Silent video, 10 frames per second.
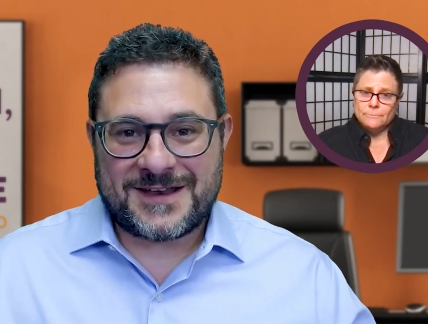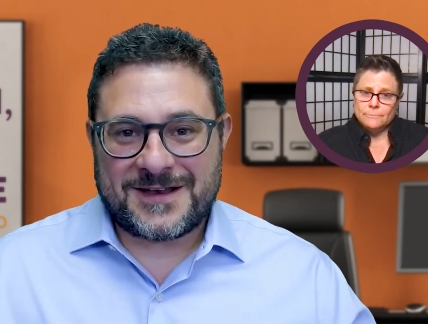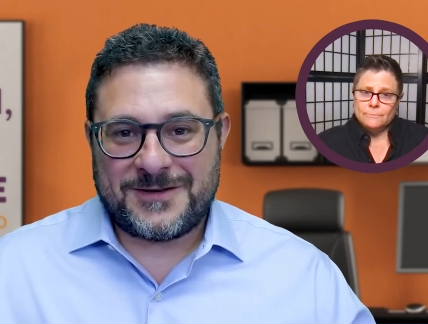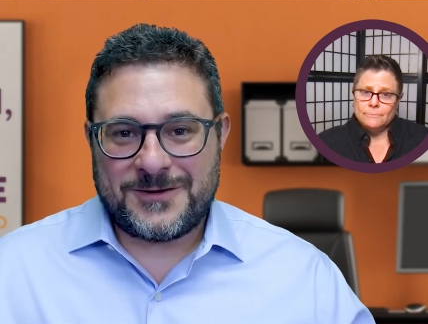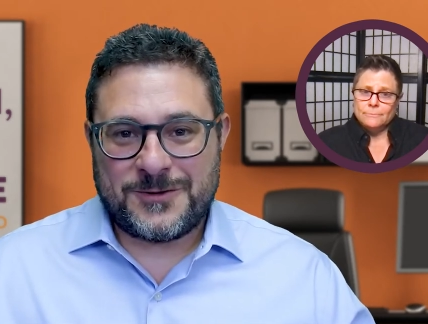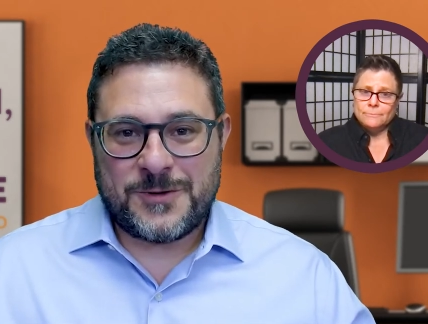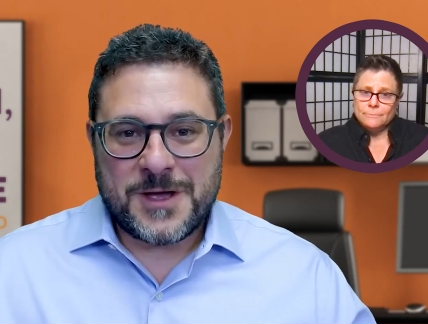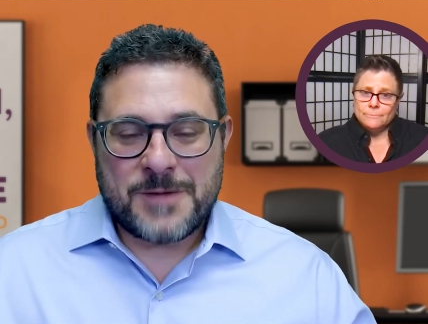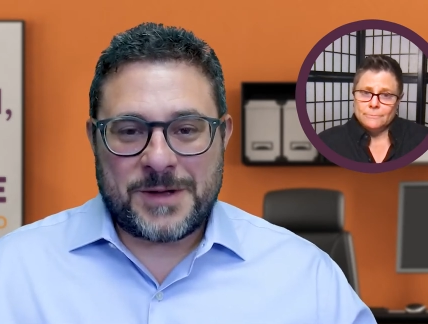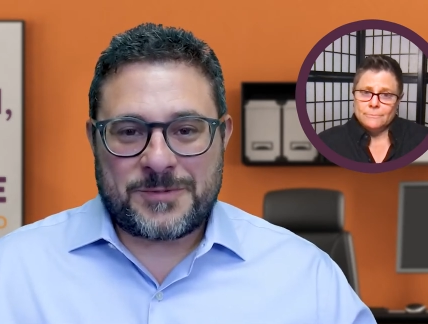Speaker 1: and I knew
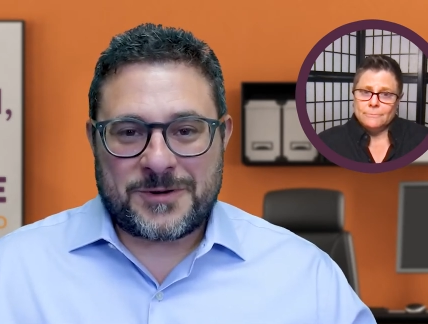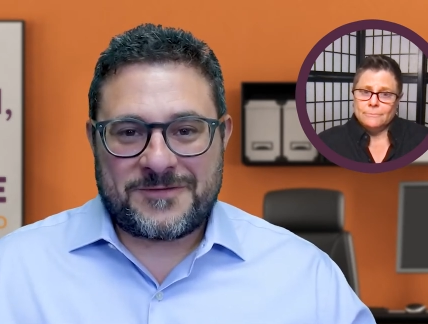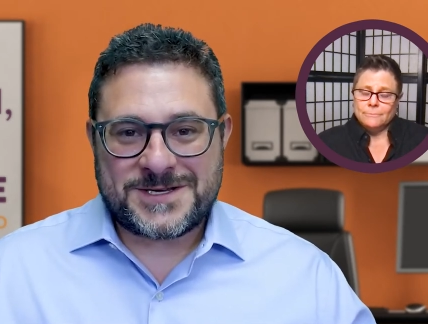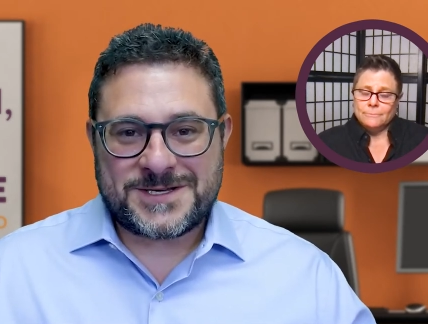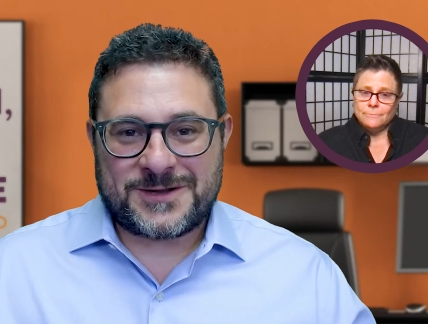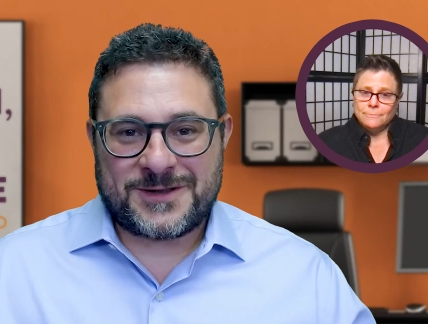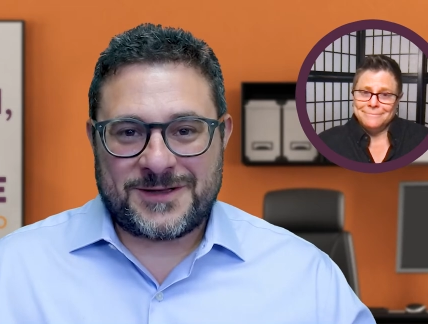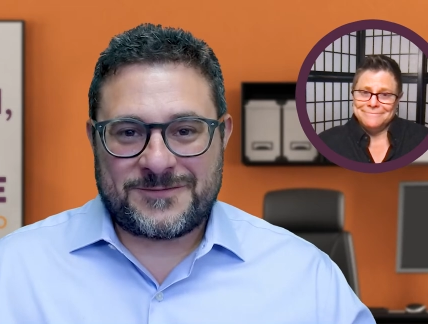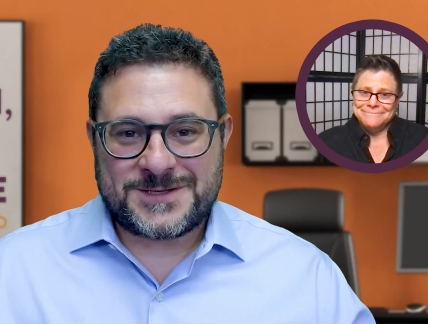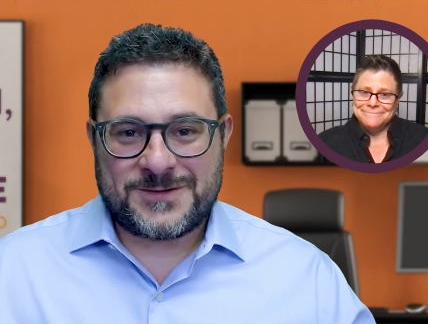my professional
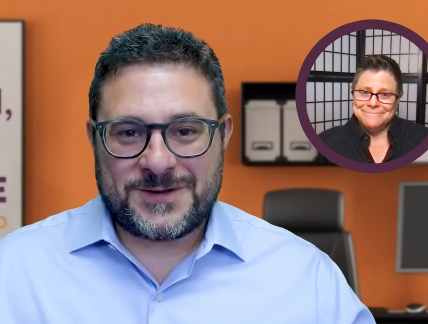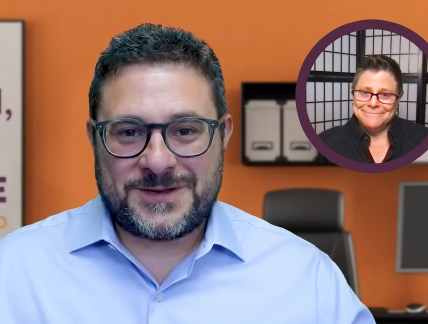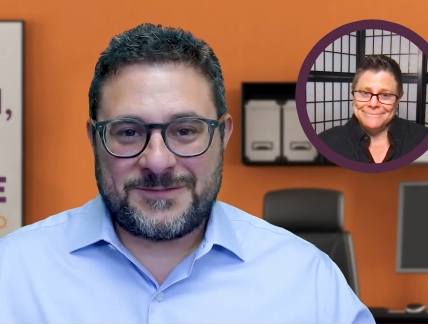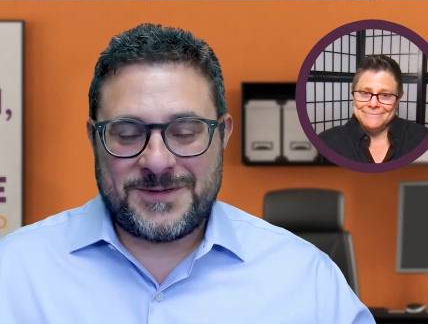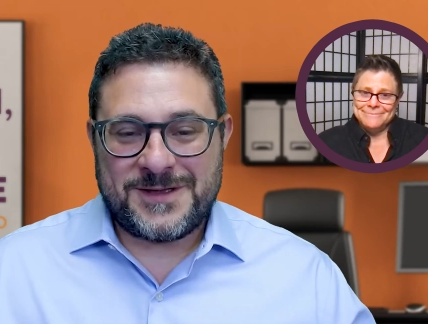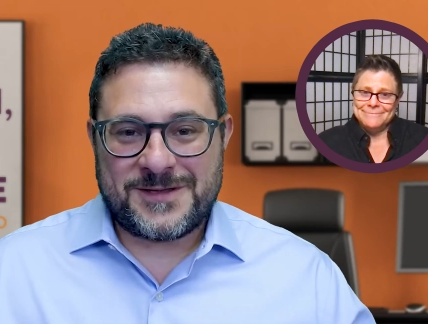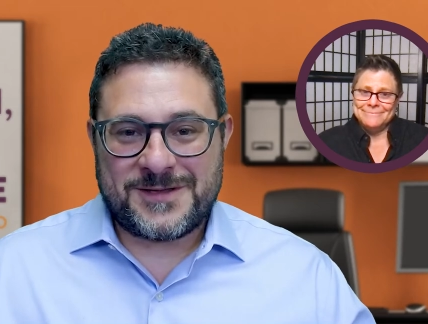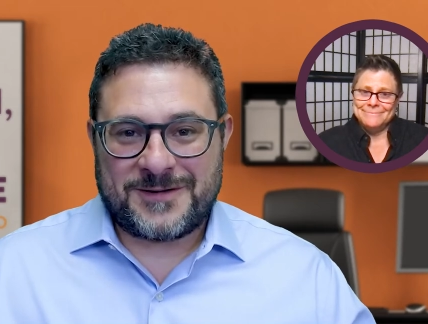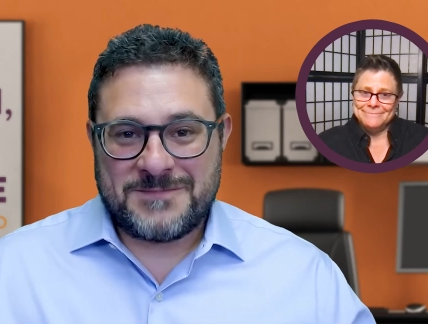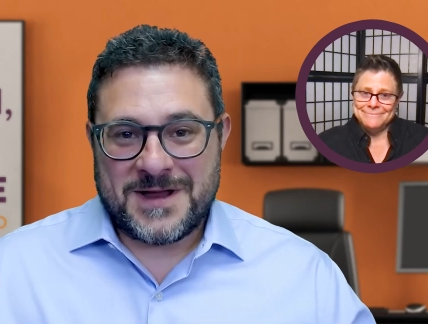life was going to be
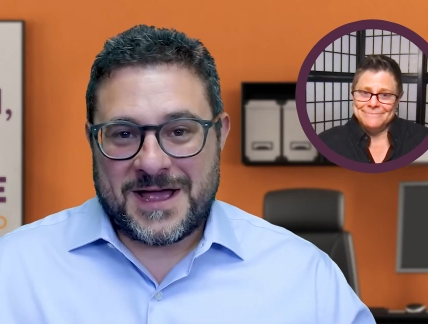there, and